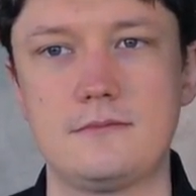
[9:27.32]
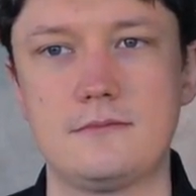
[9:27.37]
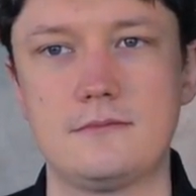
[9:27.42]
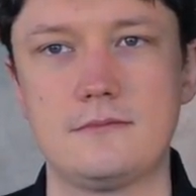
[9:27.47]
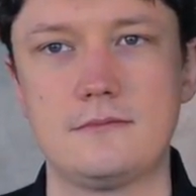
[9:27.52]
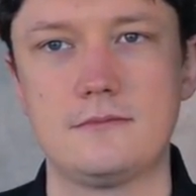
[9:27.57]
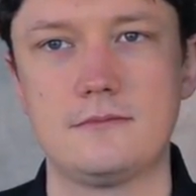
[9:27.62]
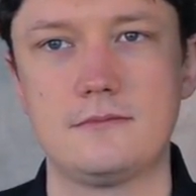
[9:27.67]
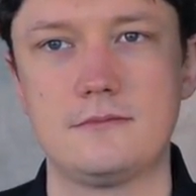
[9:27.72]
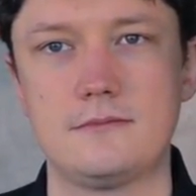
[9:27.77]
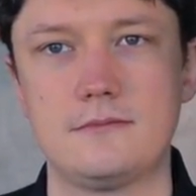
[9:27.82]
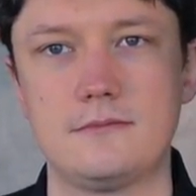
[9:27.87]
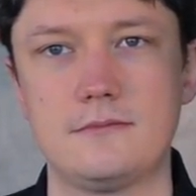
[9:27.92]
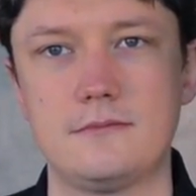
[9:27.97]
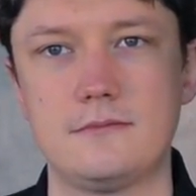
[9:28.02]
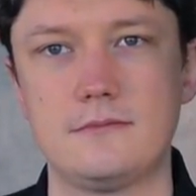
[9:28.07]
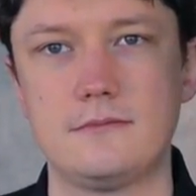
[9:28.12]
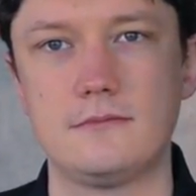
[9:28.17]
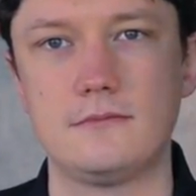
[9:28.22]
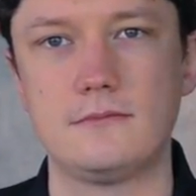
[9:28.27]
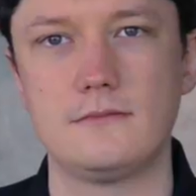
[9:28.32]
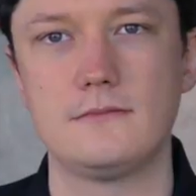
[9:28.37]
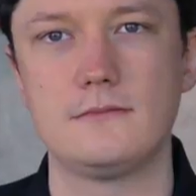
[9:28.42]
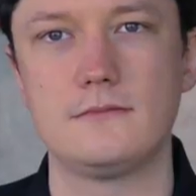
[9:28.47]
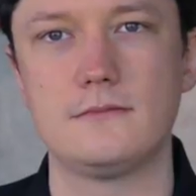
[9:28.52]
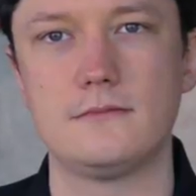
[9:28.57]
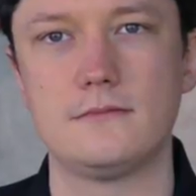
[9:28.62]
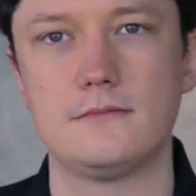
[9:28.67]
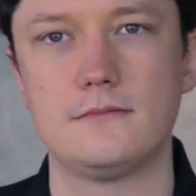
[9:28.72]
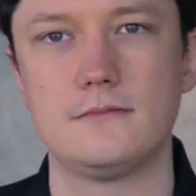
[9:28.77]

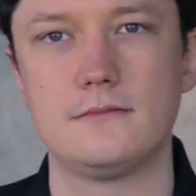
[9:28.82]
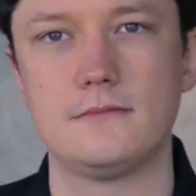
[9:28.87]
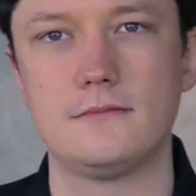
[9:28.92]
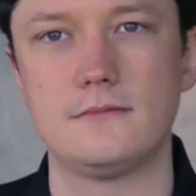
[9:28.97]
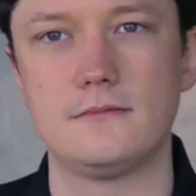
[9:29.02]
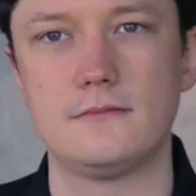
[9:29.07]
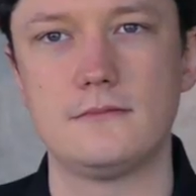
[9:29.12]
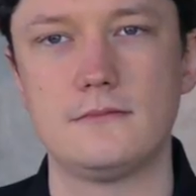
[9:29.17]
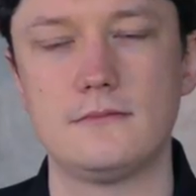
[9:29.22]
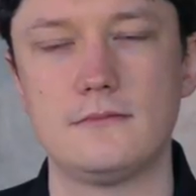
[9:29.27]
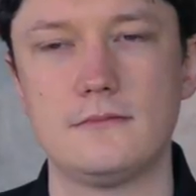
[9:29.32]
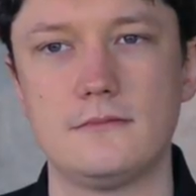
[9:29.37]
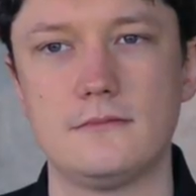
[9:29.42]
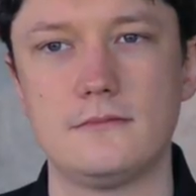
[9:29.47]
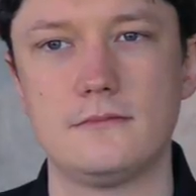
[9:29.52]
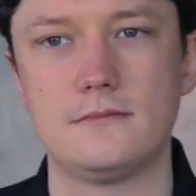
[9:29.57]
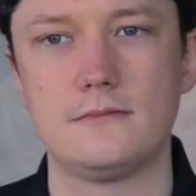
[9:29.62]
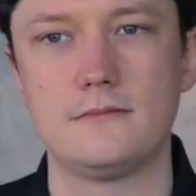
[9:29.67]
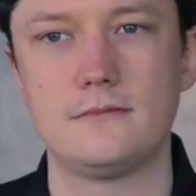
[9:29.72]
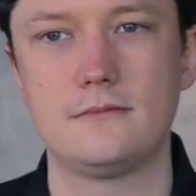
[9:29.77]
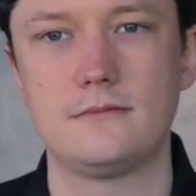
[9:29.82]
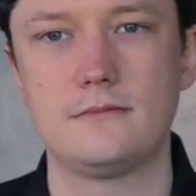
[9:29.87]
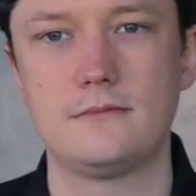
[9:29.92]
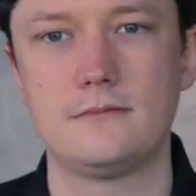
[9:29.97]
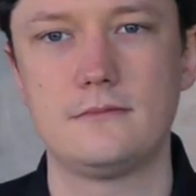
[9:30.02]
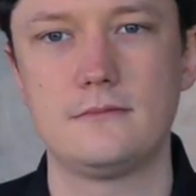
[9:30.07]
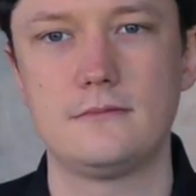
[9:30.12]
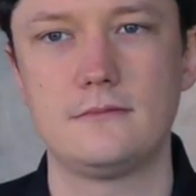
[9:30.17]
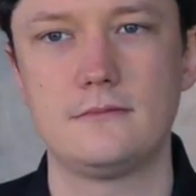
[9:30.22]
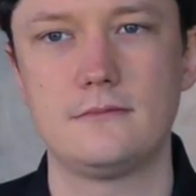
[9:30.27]

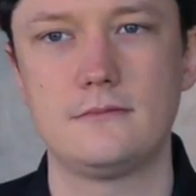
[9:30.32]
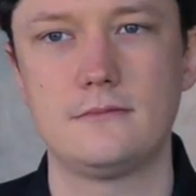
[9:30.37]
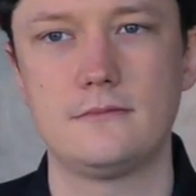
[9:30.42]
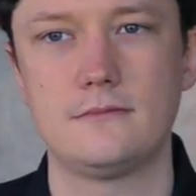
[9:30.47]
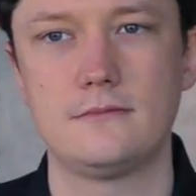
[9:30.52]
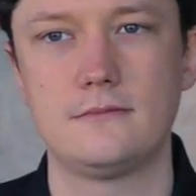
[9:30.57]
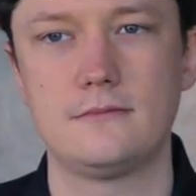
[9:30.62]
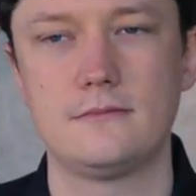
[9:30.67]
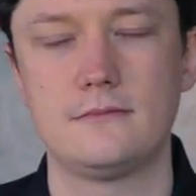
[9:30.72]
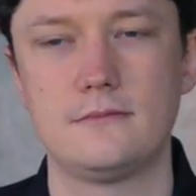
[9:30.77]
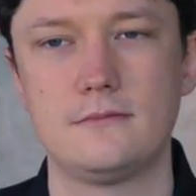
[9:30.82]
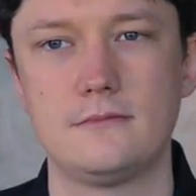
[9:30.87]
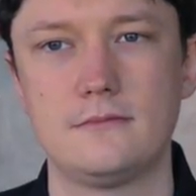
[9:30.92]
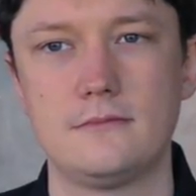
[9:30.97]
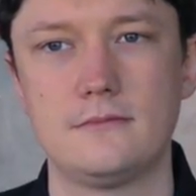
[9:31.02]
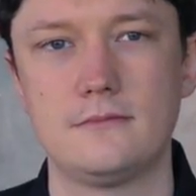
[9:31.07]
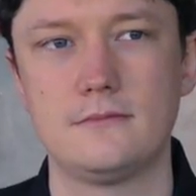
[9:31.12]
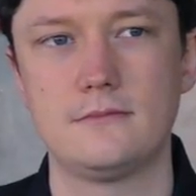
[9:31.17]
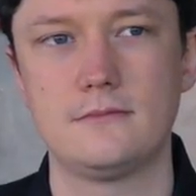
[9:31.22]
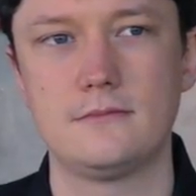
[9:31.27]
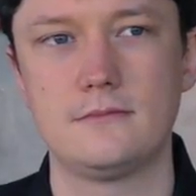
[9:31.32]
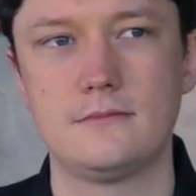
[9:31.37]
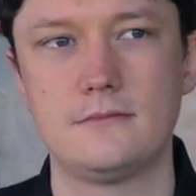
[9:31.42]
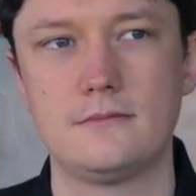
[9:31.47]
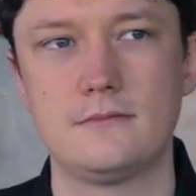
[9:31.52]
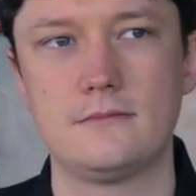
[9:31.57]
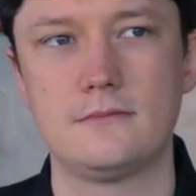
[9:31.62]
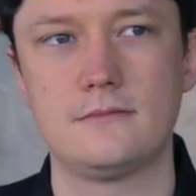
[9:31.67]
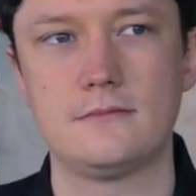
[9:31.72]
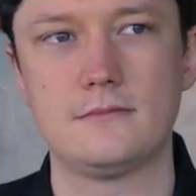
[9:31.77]

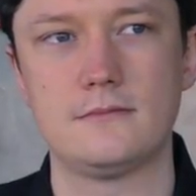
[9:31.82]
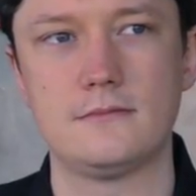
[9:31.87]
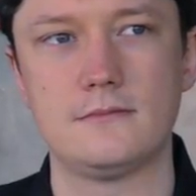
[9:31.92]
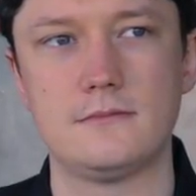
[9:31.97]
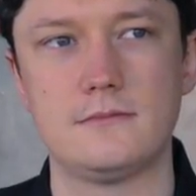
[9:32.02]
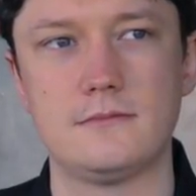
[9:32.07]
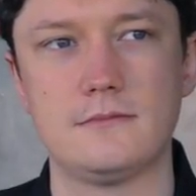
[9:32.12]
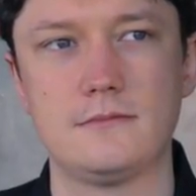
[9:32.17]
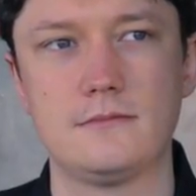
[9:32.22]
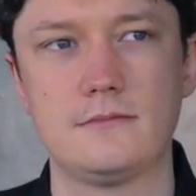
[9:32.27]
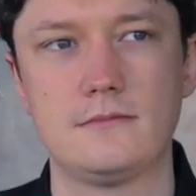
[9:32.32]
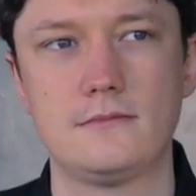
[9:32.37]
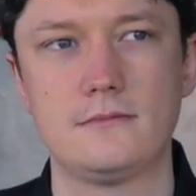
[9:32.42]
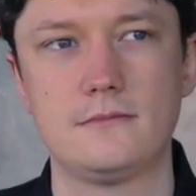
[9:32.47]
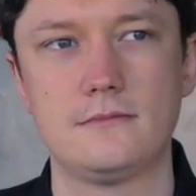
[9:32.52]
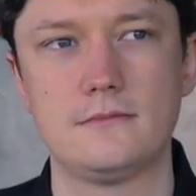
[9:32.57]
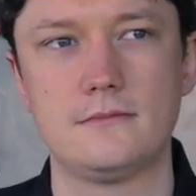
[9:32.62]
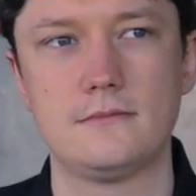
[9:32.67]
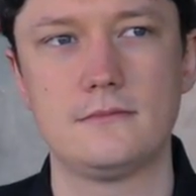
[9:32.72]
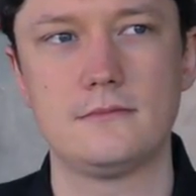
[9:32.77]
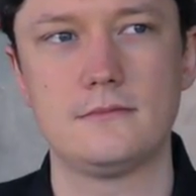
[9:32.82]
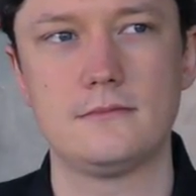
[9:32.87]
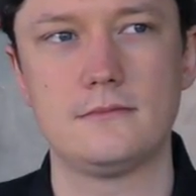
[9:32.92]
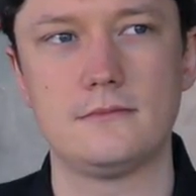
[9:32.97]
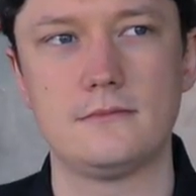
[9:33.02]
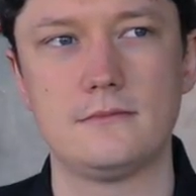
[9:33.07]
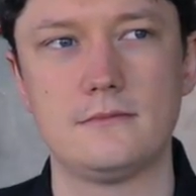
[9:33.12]
[no speech]